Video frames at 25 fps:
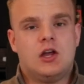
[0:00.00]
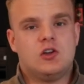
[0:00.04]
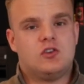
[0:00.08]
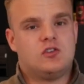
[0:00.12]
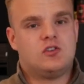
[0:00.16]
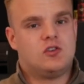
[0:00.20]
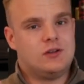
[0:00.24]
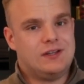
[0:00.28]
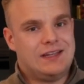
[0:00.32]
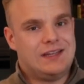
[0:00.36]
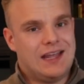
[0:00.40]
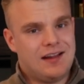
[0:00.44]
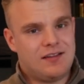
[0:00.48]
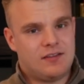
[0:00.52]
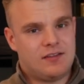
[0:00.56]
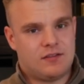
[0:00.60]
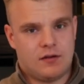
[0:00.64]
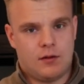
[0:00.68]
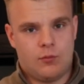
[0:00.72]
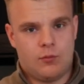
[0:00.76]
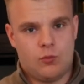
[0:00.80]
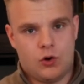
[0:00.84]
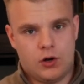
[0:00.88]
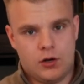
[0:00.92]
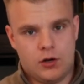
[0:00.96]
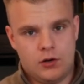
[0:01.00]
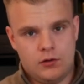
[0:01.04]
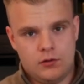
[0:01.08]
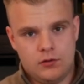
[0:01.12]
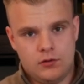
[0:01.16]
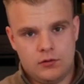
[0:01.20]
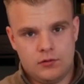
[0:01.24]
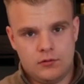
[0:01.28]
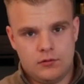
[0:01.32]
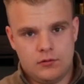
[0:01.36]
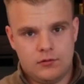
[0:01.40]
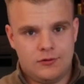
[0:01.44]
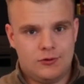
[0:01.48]
to get someone
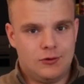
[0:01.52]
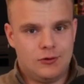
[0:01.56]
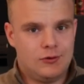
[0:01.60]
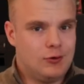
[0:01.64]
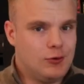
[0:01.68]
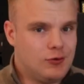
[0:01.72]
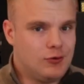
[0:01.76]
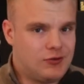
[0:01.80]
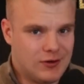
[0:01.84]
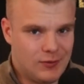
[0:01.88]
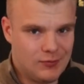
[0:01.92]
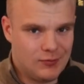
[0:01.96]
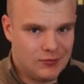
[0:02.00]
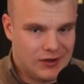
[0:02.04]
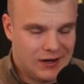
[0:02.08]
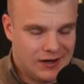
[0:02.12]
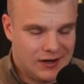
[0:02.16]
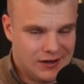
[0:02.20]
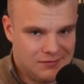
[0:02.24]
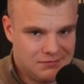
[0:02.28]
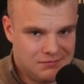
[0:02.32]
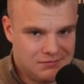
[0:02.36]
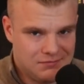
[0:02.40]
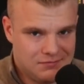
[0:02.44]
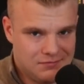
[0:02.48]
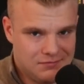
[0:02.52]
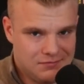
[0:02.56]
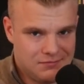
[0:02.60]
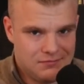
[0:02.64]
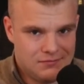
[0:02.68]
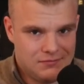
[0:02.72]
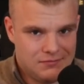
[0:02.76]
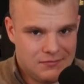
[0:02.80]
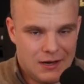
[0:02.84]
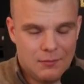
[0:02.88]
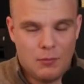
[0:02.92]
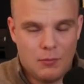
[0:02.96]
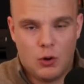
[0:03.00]
to do something.
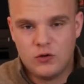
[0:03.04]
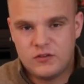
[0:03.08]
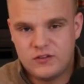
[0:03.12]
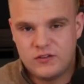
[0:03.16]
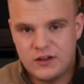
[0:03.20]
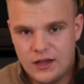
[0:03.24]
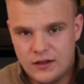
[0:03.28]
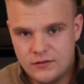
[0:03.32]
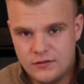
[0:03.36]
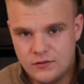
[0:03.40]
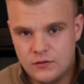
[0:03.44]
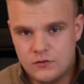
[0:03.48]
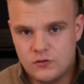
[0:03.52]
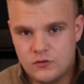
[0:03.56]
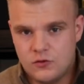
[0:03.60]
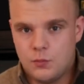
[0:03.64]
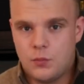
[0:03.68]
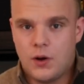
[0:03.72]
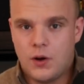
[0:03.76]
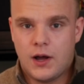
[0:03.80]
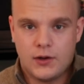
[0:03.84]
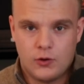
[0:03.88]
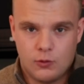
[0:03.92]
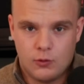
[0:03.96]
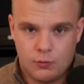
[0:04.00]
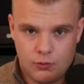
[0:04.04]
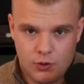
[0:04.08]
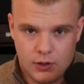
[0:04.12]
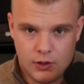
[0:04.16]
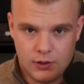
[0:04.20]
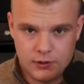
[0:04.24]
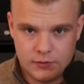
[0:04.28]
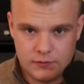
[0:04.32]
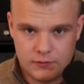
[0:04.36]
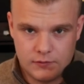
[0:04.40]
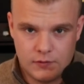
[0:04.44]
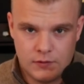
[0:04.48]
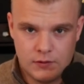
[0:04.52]
In most cases, to buy your
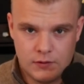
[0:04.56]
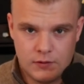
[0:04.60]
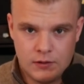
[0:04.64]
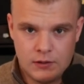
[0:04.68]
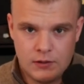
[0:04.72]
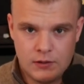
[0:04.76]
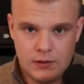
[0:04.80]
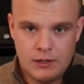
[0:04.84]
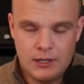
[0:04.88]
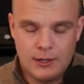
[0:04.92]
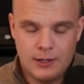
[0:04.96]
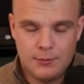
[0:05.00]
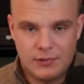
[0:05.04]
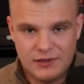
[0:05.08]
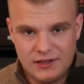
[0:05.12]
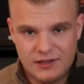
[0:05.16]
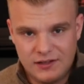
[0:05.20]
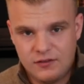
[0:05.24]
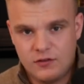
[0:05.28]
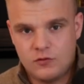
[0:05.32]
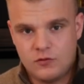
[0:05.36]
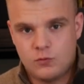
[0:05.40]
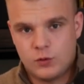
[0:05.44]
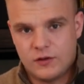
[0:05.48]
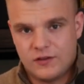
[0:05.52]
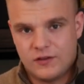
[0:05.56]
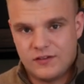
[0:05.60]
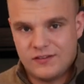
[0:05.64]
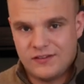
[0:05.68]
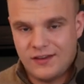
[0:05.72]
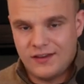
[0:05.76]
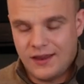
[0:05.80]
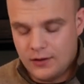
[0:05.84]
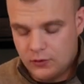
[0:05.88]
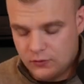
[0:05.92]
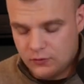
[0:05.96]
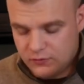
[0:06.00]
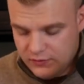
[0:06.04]
product. But this is what
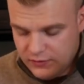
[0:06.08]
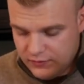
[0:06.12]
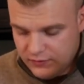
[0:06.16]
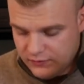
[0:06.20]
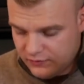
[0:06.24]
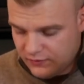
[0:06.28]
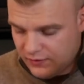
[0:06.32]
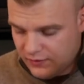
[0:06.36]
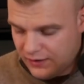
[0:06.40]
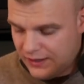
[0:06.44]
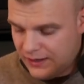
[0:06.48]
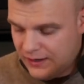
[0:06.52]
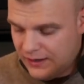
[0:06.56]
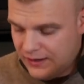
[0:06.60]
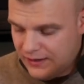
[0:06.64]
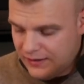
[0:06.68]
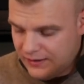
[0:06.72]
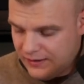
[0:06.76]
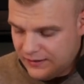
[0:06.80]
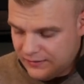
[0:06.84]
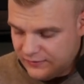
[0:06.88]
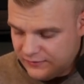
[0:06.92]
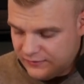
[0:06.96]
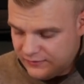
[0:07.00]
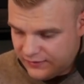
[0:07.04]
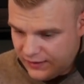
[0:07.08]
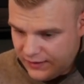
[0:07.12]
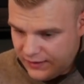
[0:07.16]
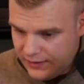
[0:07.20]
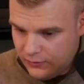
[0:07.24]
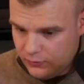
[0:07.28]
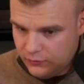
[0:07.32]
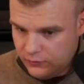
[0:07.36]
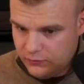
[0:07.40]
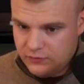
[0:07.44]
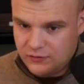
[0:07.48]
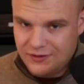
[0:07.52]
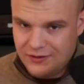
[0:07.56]
sales is.
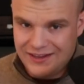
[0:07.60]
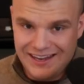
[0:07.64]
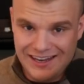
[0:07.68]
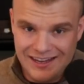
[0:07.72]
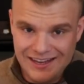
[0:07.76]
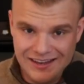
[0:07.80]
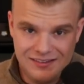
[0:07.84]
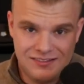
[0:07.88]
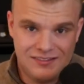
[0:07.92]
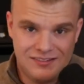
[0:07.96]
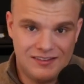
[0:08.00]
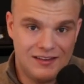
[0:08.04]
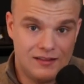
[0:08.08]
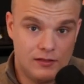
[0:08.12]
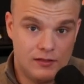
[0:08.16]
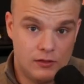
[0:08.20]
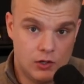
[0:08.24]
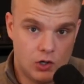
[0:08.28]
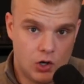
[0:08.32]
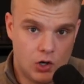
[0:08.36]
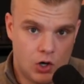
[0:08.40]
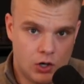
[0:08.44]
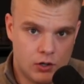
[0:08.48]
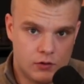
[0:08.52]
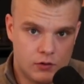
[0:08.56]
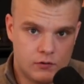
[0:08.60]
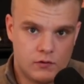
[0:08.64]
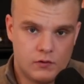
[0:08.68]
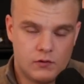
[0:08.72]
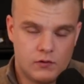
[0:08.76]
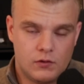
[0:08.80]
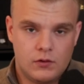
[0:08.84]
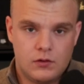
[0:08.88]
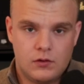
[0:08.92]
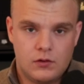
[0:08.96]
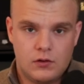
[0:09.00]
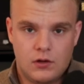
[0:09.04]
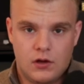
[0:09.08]
Sales is the art
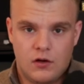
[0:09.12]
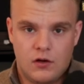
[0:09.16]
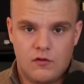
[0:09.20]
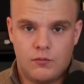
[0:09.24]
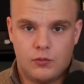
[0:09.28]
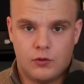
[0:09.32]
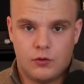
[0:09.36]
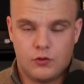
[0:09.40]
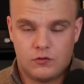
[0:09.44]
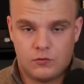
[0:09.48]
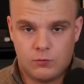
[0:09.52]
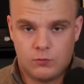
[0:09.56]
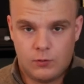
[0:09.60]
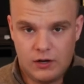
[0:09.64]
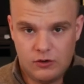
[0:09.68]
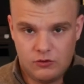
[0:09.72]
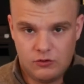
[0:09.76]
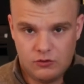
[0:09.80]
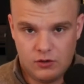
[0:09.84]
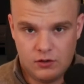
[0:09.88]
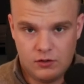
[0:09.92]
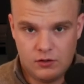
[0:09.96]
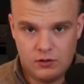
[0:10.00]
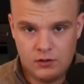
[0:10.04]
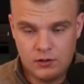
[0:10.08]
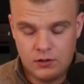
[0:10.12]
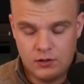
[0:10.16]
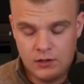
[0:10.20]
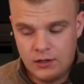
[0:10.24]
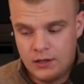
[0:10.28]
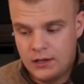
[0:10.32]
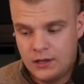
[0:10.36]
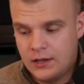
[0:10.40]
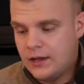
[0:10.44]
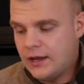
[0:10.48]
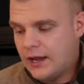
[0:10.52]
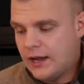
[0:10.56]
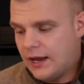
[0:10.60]
of persuasion.
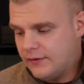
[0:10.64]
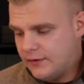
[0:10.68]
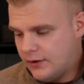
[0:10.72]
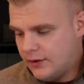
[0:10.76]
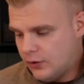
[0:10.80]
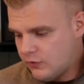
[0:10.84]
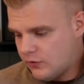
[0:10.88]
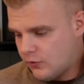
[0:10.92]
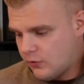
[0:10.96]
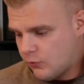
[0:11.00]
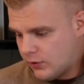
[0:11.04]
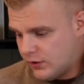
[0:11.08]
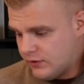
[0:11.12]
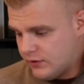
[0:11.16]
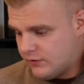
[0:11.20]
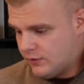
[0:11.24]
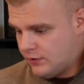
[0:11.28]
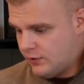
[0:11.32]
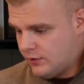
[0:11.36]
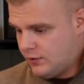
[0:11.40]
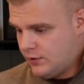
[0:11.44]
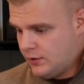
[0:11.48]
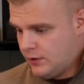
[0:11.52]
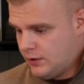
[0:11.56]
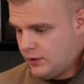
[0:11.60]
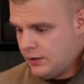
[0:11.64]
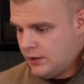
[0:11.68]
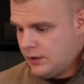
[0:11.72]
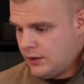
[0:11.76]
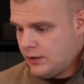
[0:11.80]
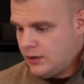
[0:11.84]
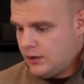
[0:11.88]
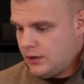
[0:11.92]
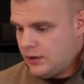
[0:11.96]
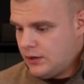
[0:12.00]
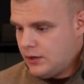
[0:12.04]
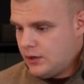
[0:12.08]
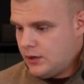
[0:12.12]
And there's a reason
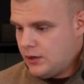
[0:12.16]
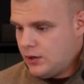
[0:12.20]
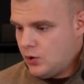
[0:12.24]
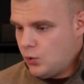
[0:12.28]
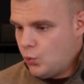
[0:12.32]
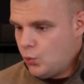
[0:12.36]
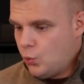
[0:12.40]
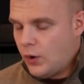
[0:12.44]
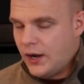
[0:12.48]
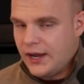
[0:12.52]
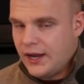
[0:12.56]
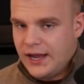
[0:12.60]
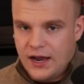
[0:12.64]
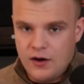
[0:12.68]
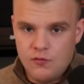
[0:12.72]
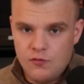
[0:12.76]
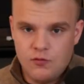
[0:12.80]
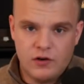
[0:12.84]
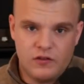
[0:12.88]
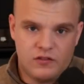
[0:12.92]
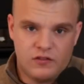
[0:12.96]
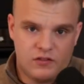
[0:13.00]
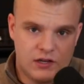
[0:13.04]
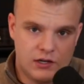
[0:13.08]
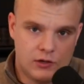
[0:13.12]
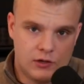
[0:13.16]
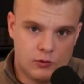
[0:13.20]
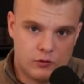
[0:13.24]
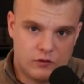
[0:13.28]
why every single